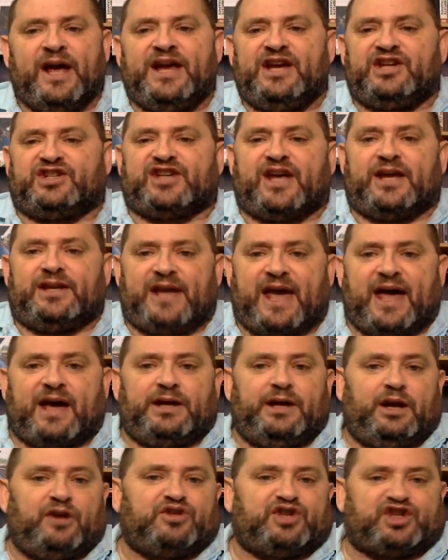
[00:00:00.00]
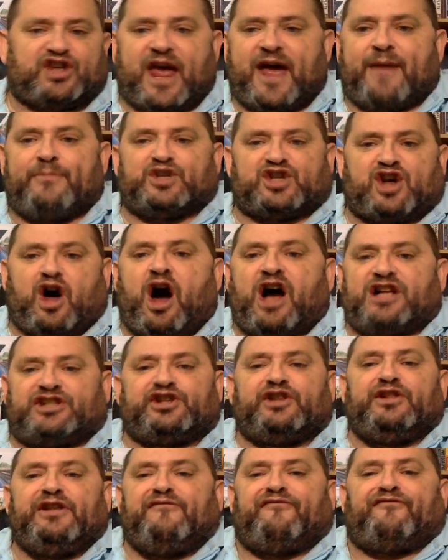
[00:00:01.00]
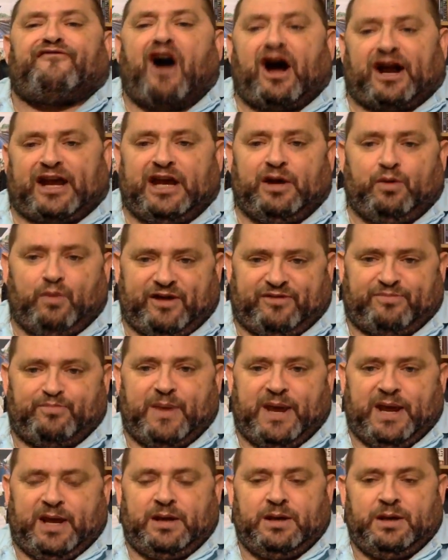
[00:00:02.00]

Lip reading: He said, yeah, you know, Sam is constantly fucking with me.